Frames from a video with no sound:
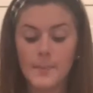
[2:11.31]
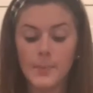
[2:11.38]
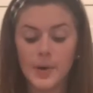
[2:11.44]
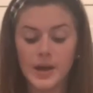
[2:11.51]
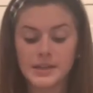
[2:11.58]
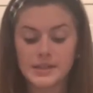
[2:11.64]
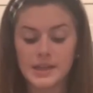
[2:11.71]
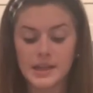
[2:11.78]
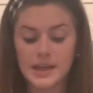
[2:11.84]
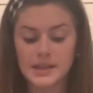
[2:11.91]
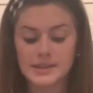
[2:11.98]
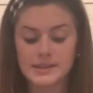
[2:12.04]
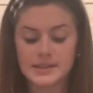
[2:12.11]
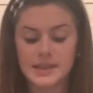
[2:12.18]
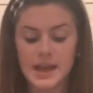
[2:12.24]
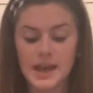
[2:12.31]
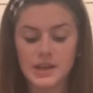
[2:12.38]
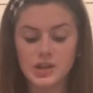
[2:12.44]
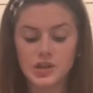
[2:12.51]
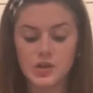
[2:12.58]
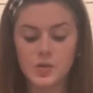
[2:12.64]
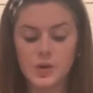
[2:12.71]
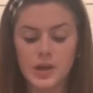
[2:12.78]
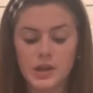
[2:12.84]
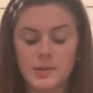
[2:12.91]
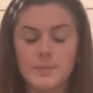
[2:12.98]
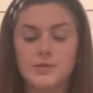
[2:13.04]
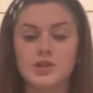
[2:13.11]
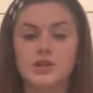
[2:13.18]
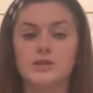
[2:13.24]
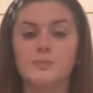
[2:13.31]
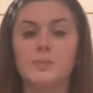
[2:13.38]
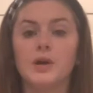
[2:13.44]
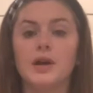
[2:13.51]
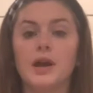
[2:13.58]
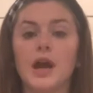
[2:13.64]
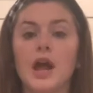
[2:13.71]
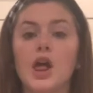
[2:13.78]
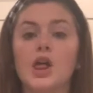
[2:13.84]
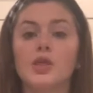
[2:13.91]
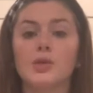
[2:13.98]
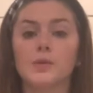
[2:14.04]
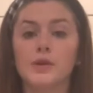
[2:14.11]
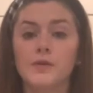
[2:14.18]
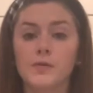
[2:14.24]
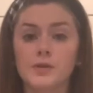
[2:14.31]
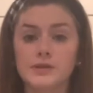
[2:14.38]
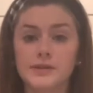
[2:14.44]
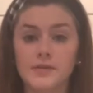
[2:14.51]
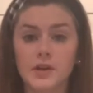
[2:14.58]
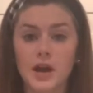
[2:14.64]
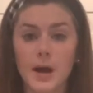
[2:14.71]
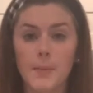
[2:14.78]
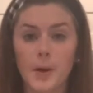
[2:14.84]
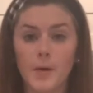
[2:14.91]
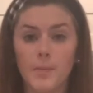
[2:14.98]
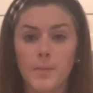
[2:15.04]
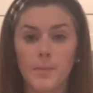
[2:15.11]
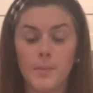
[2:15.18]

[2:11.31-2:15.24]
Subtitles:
but instead you can just put 3/4 of a cup